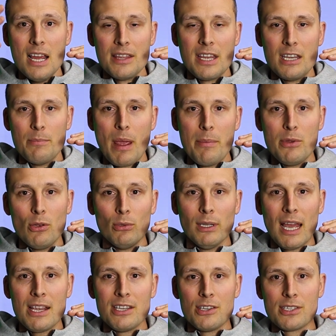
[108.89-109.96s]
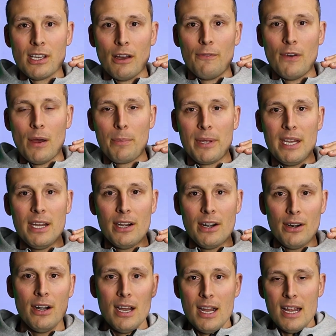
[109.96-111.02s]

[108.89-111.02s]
Then maybe you light yourself up here.